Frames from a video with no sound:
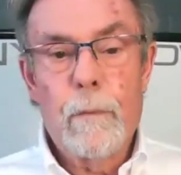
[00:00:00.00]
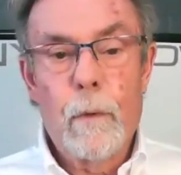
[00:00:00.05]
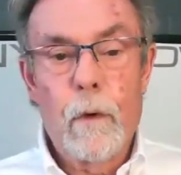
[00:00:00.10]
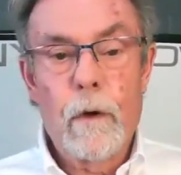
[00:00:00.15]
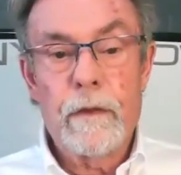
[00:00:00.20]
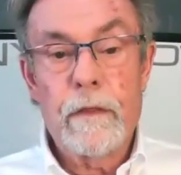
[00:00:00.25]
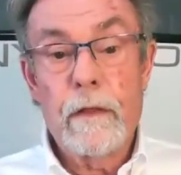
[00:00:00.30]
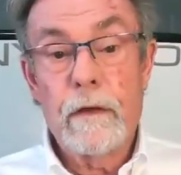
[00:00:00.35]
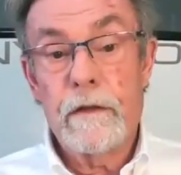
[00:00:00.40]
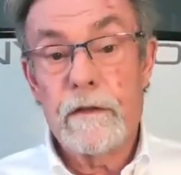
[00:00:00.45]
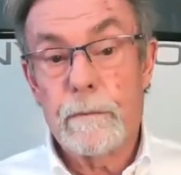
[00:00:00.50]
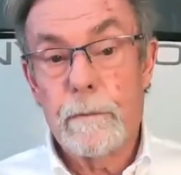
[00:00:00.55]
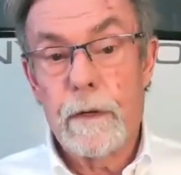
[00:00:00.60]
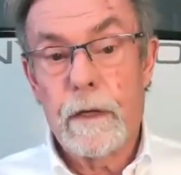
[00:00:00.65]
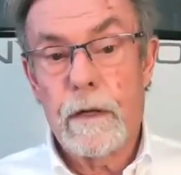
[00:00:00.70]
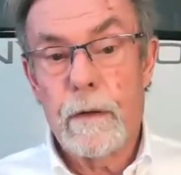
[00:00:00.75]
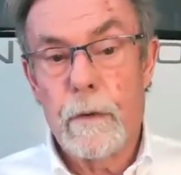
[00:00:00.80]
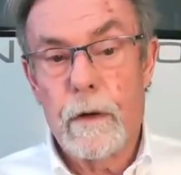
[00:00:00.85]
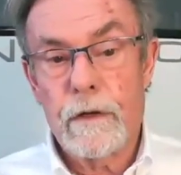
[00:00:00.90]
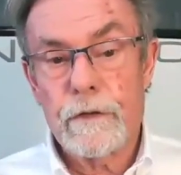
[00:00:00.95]
Boy, that is a
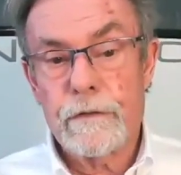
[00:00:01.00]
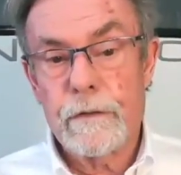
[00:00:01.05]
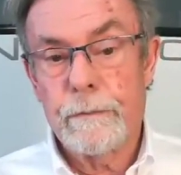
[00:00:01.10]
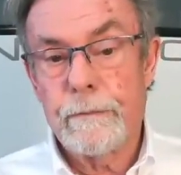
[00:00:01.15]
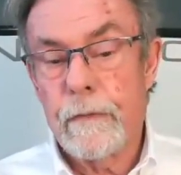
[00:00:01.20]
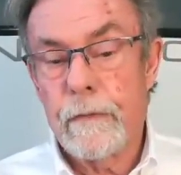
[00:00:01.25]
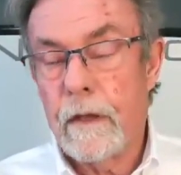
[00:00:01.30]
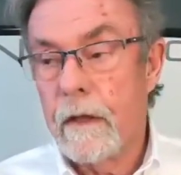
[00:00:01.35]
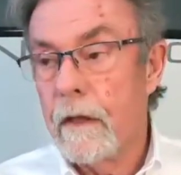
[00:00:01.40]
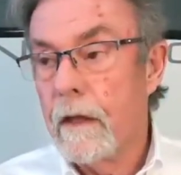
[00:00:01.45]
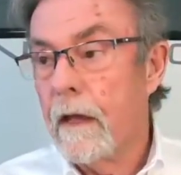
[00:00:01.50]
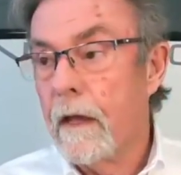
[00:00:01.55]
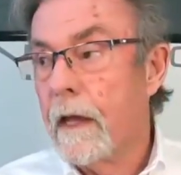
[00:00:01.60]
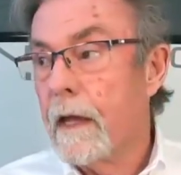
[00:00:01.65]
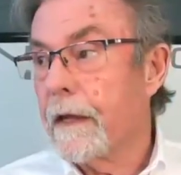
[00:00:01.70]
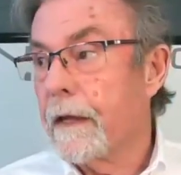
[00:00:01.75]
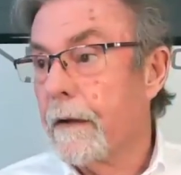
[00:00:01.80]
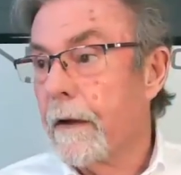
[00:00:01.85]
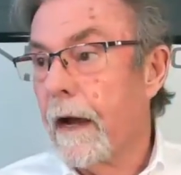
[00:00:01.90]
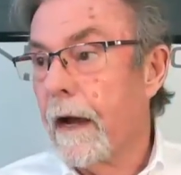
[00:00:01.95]
big question. Yeah.
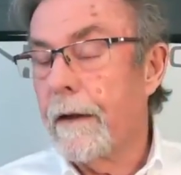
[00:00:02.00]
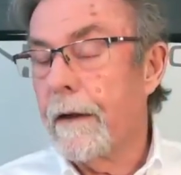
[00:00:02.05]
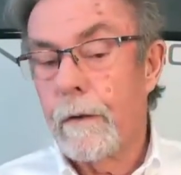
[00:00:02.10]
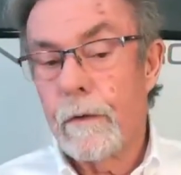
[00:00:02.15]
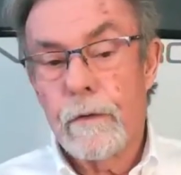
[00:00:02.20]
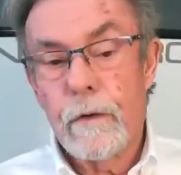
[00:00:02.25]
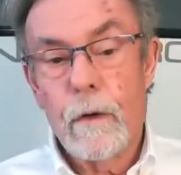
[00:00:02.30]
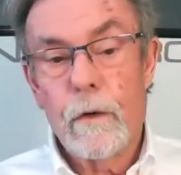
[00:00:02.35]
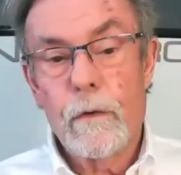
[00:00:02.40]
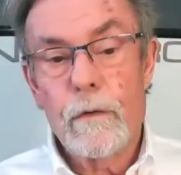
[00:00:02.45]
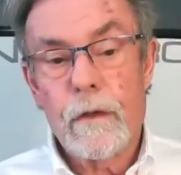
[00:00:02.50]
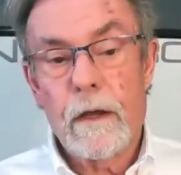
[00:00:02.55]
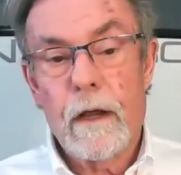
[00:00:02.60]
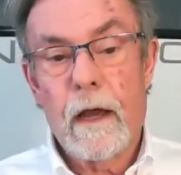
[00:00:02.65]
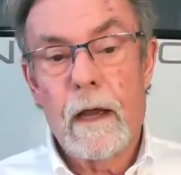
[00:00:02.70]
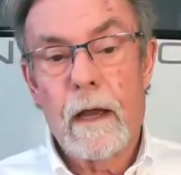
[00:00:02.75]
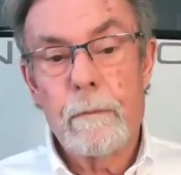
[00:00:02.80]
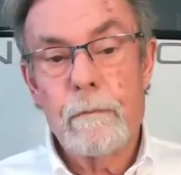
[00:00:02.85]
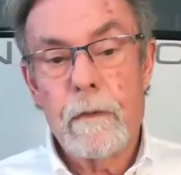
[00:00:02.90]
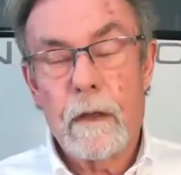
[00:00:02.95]
yeah. I don't know that
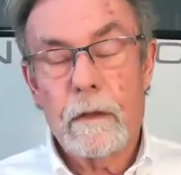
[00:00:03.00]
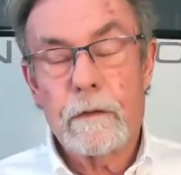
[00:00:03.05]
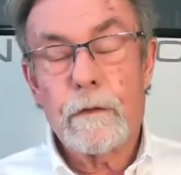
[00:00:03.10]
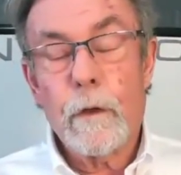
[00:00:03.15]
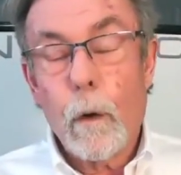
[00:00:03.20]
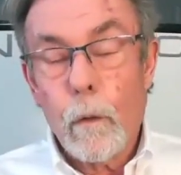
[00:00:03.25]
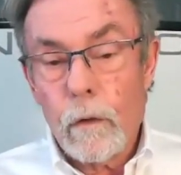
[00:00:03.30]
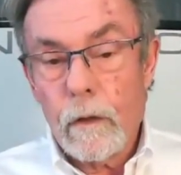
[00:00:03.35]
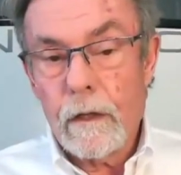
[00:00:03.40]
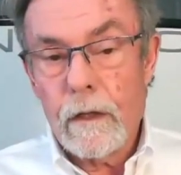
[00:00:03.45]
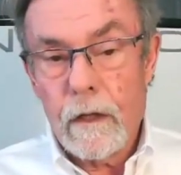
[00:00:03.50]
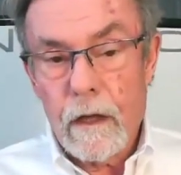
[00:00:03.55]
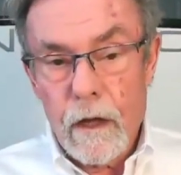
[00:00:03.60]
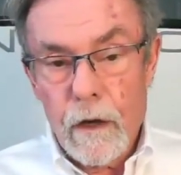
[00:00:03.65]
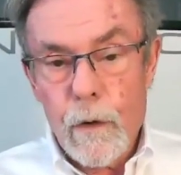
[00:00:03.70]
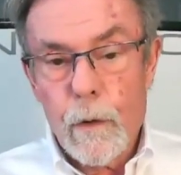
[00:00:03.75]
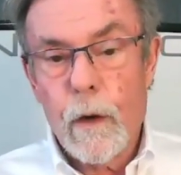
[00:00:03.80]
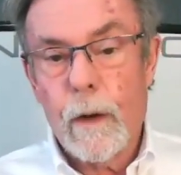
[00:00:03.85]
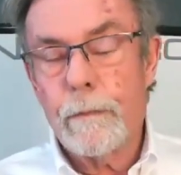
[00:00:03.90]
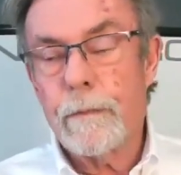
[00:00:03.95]
I'm totally
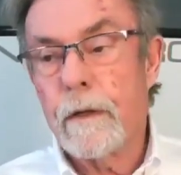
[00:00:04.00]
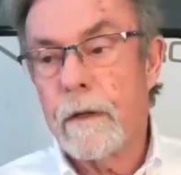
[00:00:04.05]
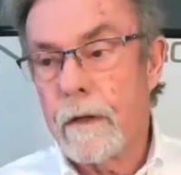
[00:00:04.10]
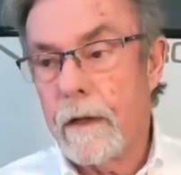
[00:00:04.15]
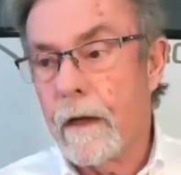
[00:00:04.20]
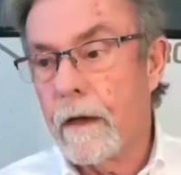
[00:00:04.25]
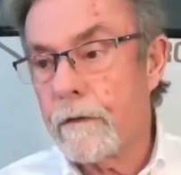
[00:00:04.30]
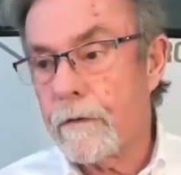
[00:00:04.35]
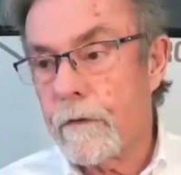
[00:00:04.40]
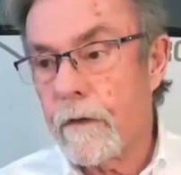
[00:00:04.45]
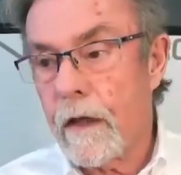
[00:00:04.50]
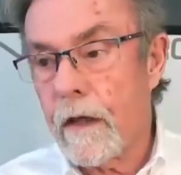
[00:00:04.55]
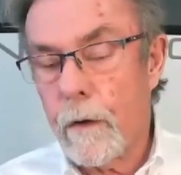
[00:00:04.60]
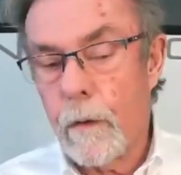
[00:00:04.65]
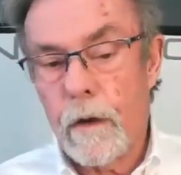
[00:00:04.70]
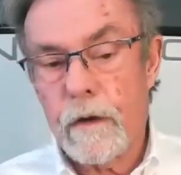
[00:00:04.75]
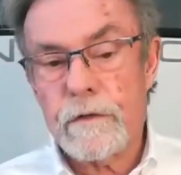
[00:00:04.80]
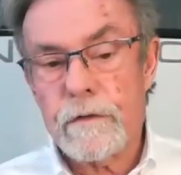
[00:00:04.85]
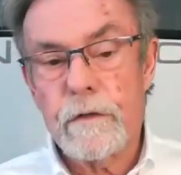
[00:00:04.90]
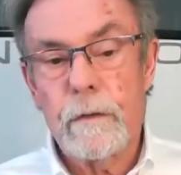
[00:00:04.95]
equipped to answer that
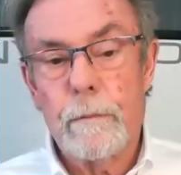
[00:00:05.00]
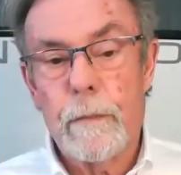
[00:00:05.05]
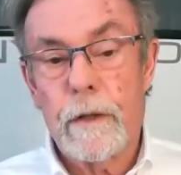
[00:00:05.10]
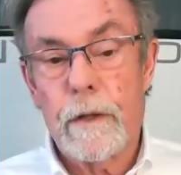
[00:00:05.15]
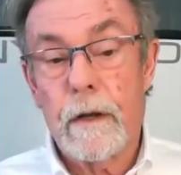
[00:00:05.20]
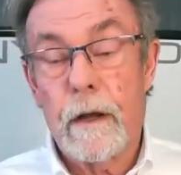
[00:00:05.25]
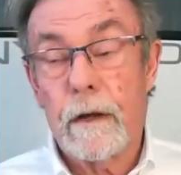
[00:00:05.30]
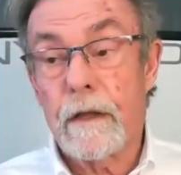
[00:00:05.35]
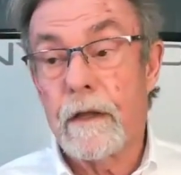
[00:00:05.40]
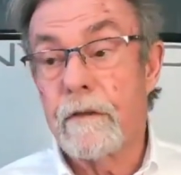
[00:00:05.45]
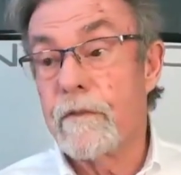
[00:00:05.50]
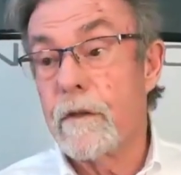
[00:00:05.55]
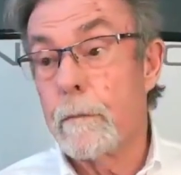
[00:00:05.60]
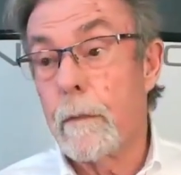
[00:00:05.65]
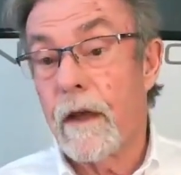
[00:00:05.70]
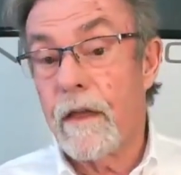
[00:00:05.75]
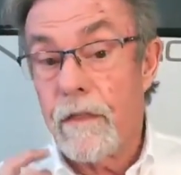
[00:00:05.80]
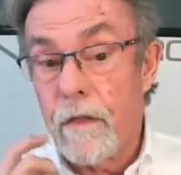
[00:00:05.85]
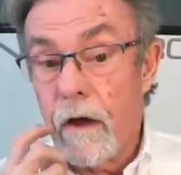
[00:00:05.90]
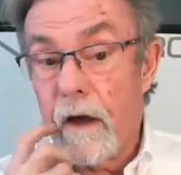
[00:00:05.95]
question, but I'll give you
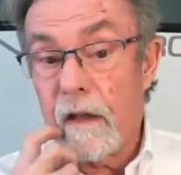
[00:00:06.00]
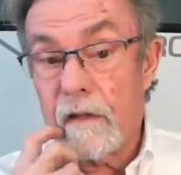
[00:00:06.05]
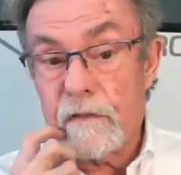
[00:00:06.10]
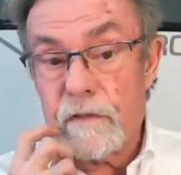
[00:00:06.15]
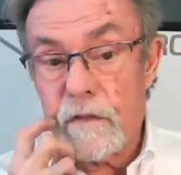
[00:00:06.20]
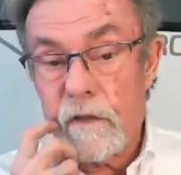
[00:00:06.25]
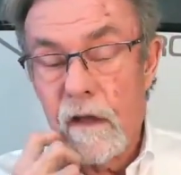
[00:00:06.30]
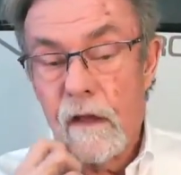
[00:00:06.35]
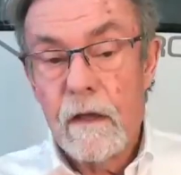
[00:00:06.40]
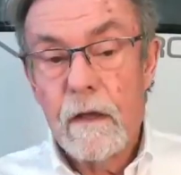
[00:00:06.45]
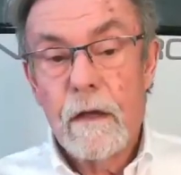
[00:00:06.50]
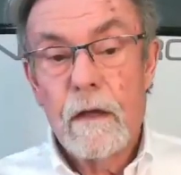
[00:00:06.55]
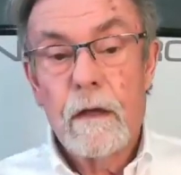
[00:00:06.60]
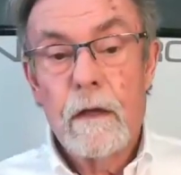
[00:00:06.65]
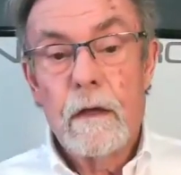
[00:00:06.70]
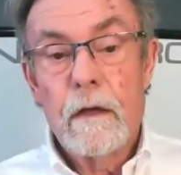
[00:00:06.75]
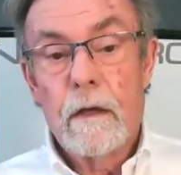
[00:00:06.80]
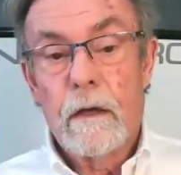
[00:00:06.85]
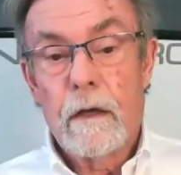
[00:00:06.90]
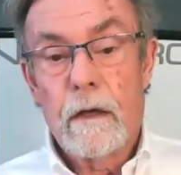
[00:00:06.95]
my thoughts.
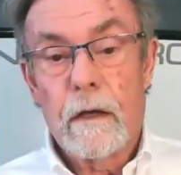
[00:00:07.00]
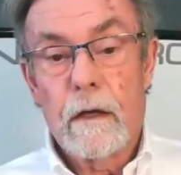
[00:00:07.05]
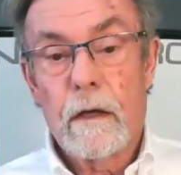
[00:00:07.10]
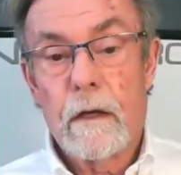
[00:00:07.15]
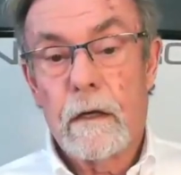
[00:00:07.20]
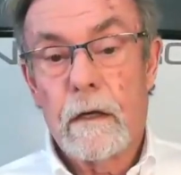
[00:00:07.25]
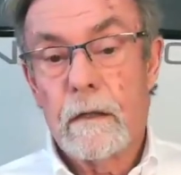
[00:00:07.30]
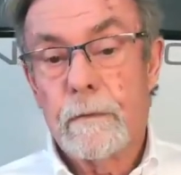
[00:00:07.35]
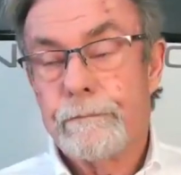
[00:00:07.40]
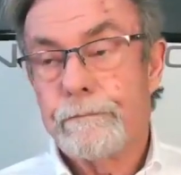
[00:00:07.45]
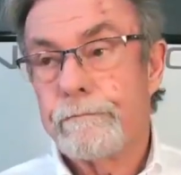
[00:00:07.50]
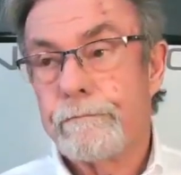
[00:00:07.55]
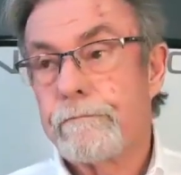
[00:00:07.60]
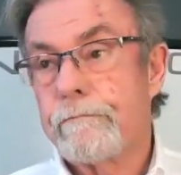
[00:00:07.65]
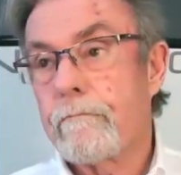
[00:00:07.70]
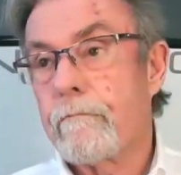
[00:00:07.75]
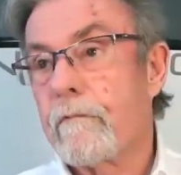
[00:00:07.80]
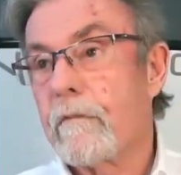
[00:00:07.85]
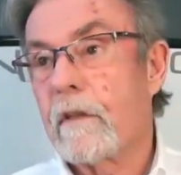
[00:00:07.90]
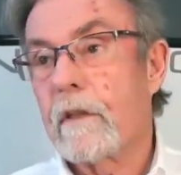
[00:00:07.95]
Uh,
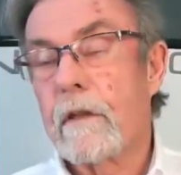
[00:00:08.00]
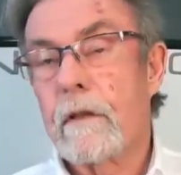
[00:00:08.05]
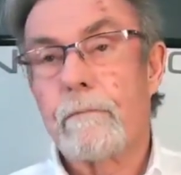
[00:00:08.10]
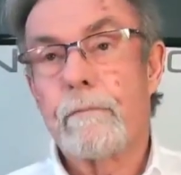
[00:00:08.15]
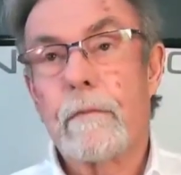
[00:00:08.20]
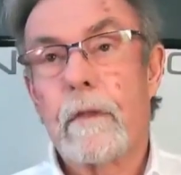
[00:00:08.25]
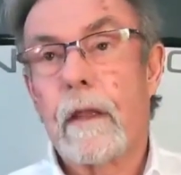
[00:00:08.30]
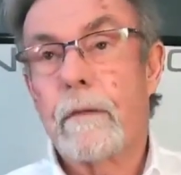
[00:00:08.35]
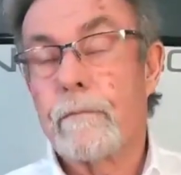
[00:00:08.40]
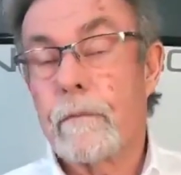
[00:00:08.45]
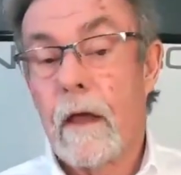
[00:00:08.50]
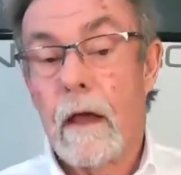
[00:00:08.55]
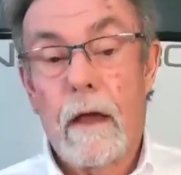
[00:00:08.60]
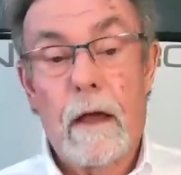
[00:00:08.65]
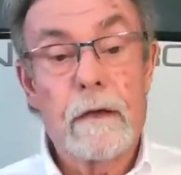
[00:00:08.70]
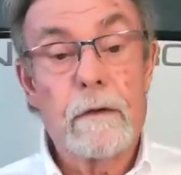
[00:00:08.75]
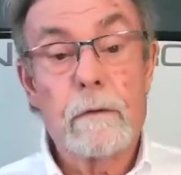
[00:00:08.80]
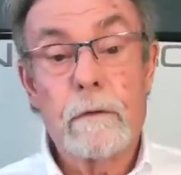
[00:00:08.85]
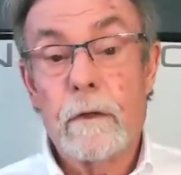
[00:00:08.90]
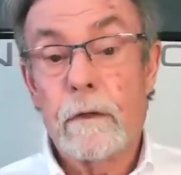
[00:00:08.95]

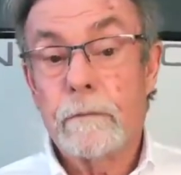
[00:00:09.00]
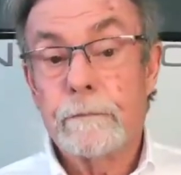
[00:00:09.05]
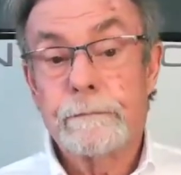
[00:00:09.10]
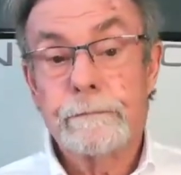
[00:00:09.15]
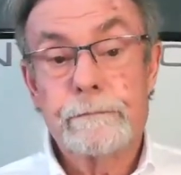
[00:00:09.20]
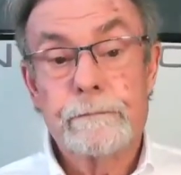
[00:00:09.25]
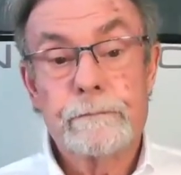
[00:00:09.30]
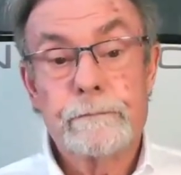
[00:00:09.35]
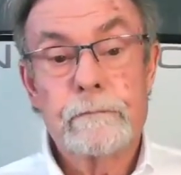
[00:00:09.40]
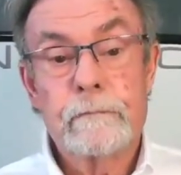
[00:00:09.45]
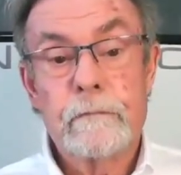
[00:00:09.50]
I don't know.